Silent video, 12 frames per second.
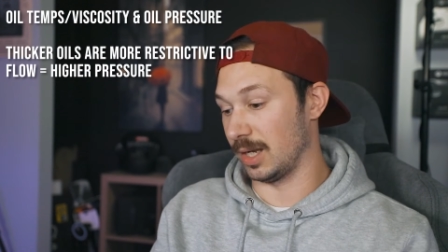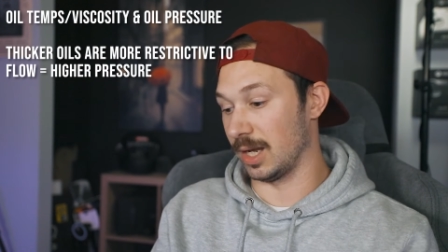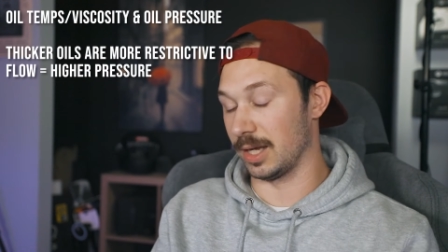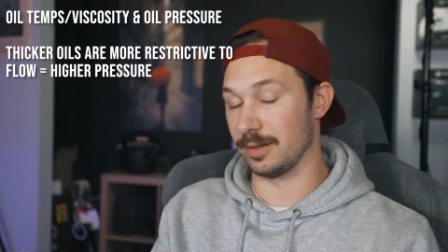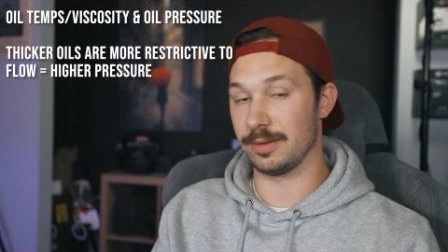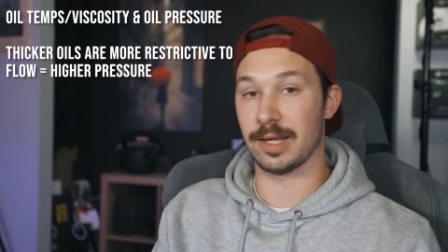
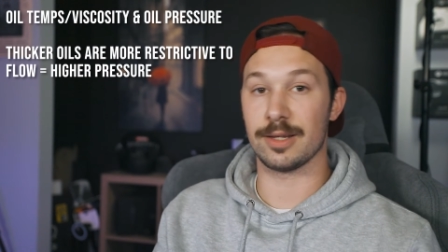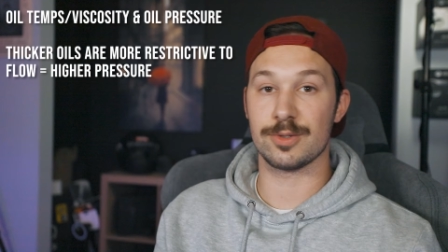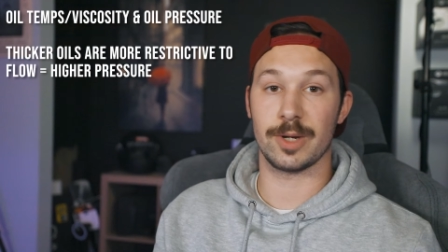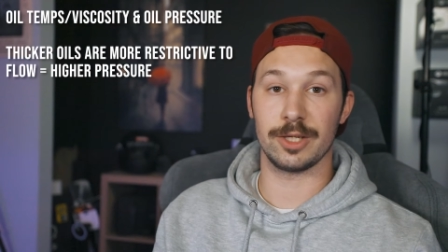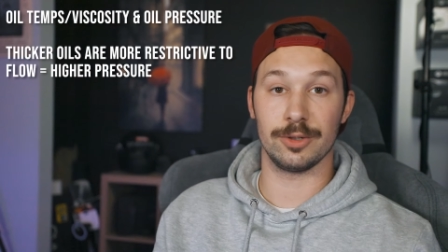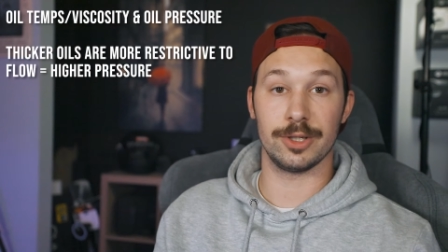That is
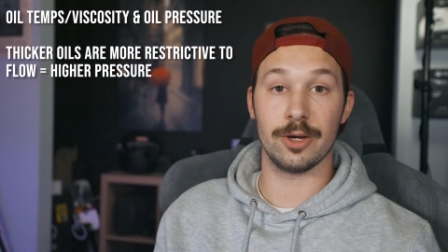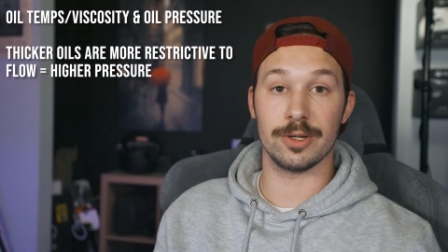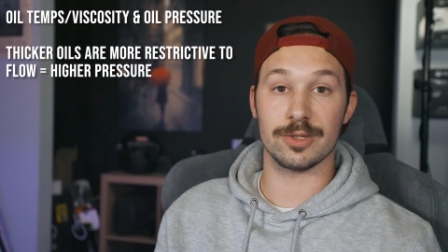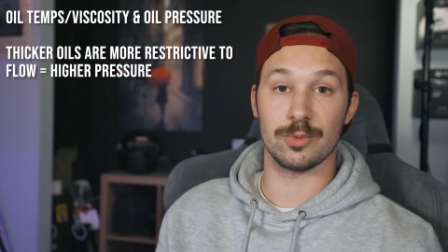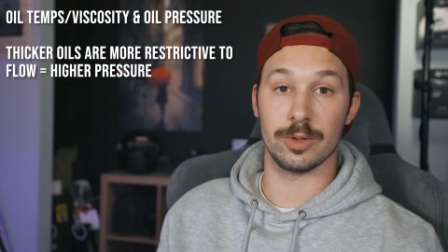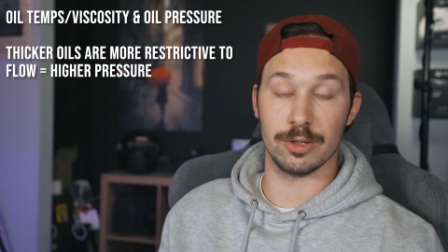why you'll
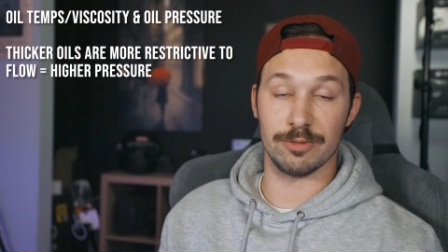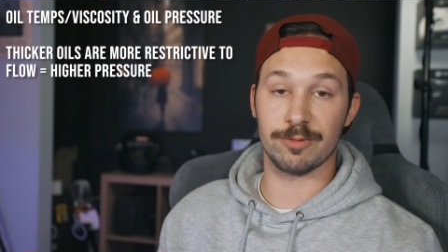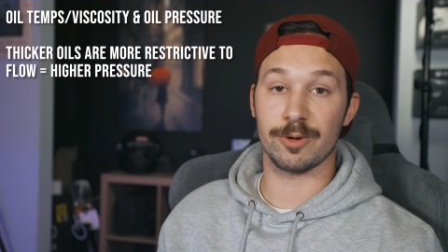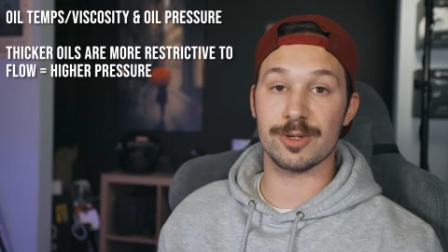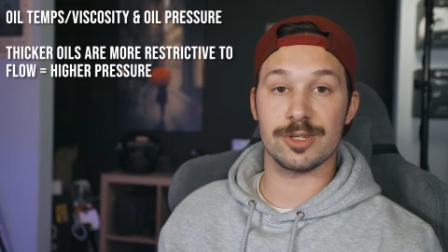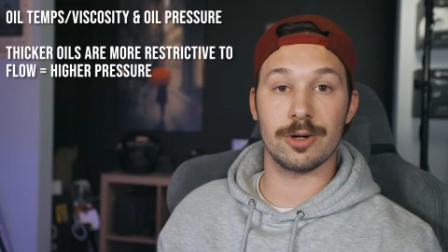notice when you
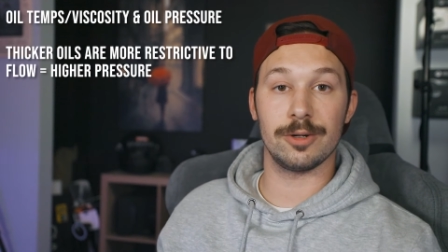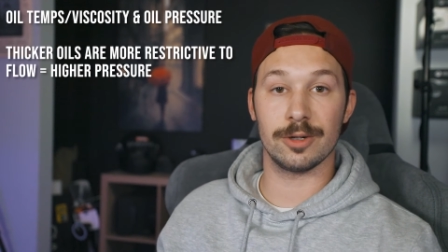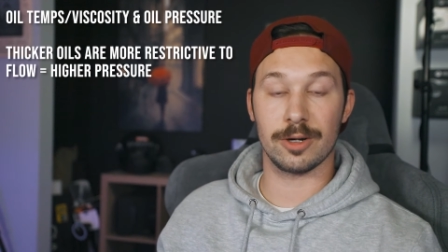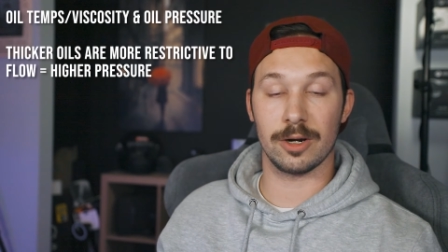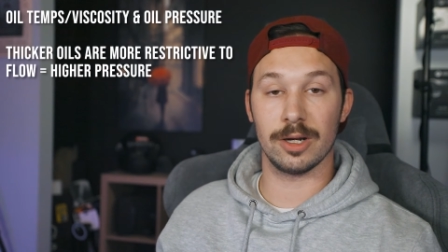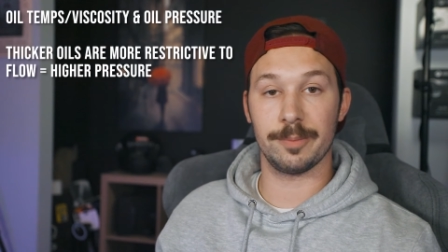first start your
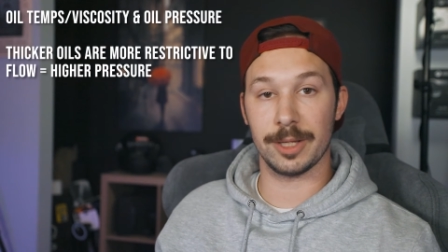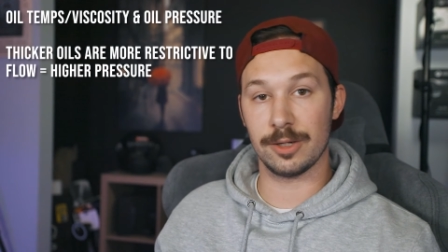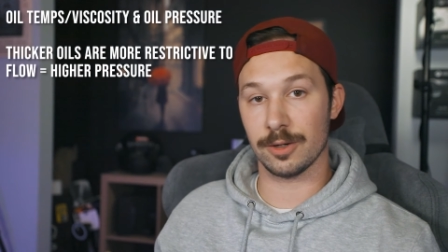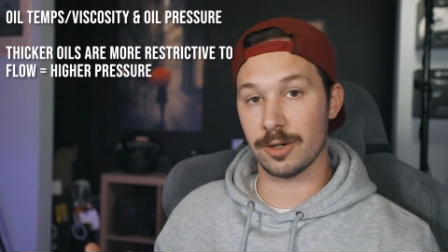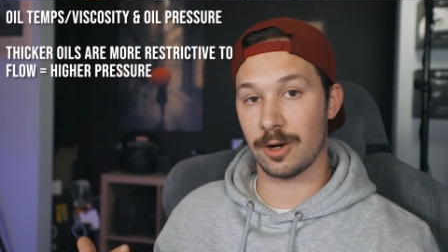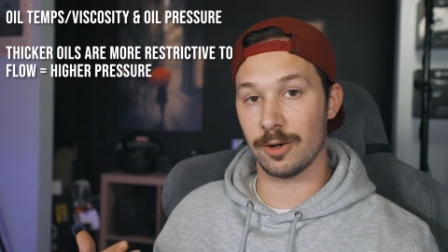car up and
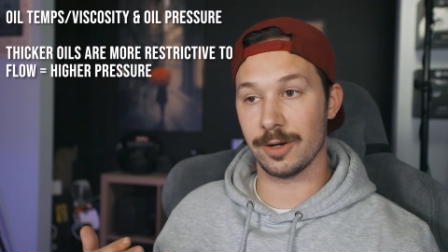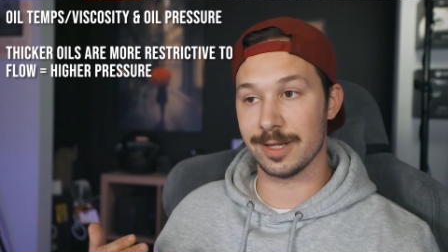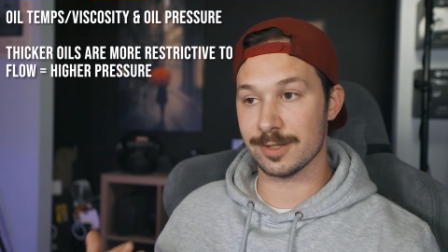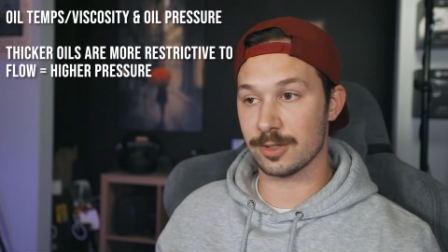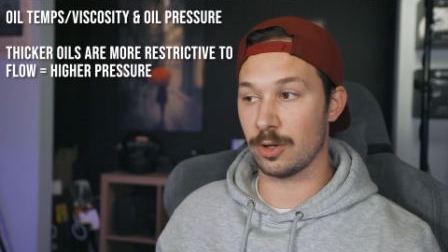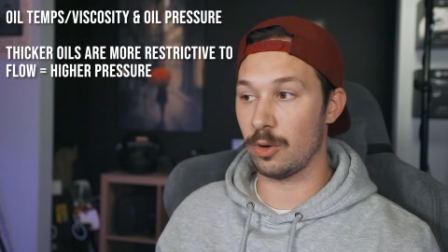your car
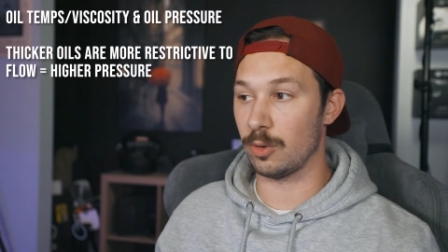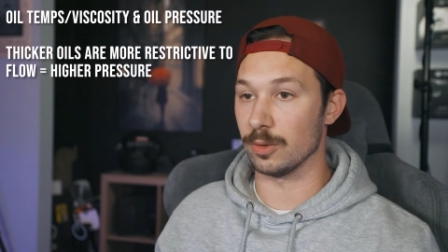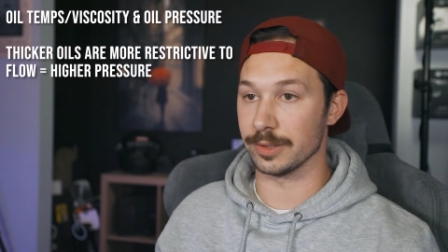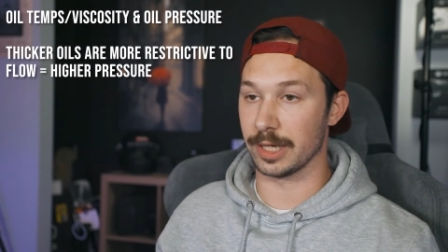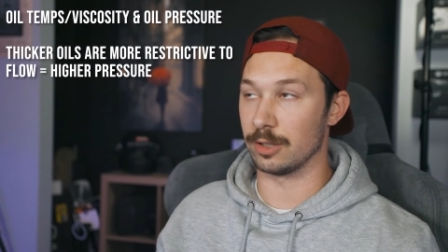is cold.